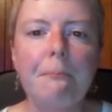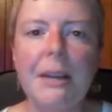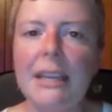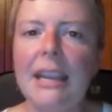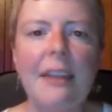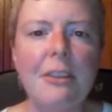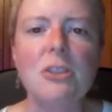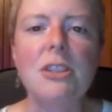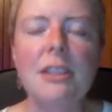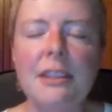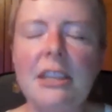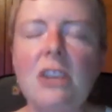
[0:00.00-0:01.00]
but yeah
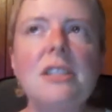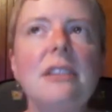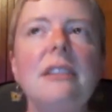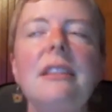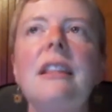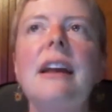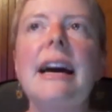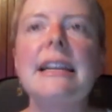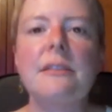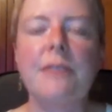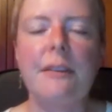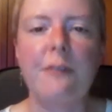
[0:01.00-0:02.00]
there's there's
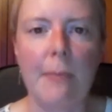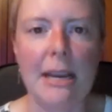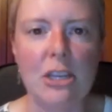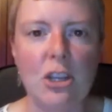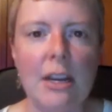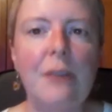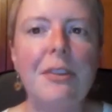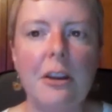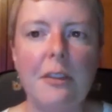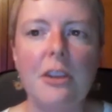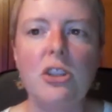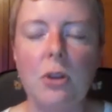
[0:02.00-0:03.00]
lots of information out
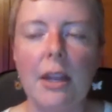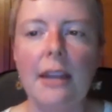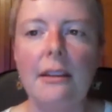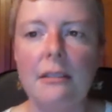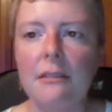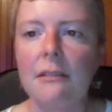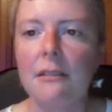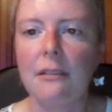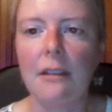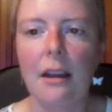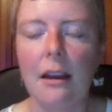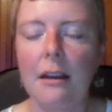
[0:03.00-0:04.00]
there that you can
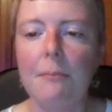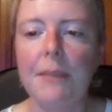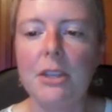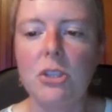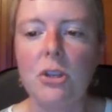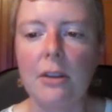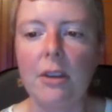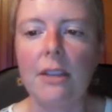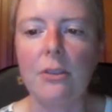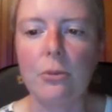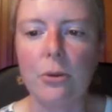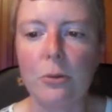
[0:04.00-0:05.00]
uh, that you can
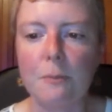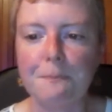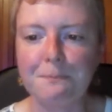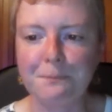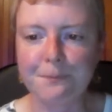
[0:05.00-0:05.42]
read through